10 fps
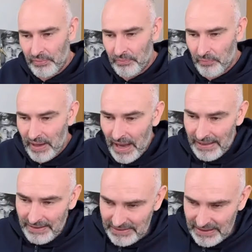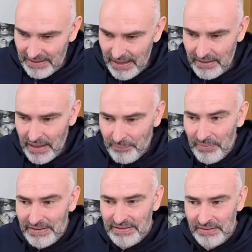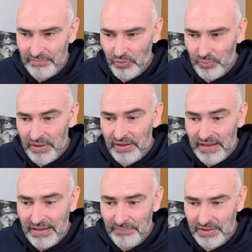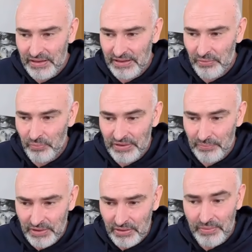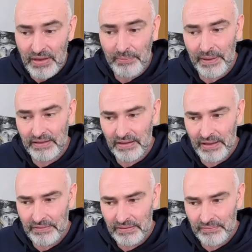Well, I didn't see that. I played c4 because I especially didn't want the bishop to come back to life.